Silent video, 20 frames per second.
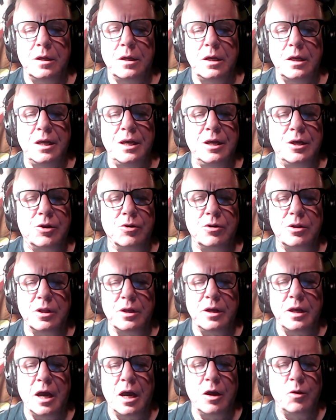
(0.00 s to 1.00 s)

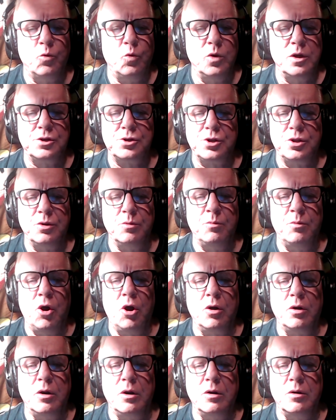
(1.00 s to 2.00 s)
Eagerly I wished the
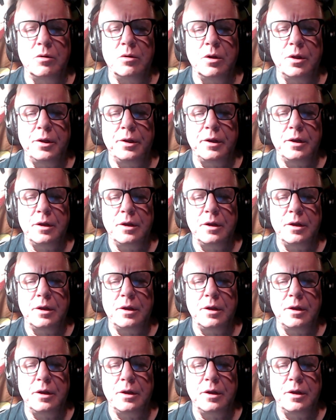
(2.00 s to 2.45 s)
morrow.